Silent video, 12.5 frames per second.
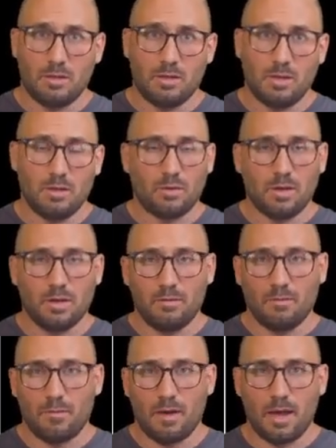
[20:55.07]
and you can
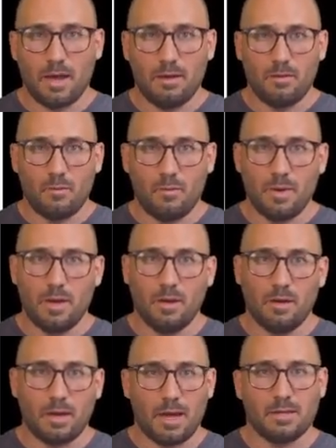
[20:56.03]
define a real
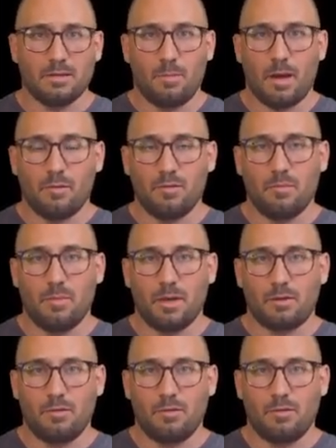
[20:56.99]
nice biofeedback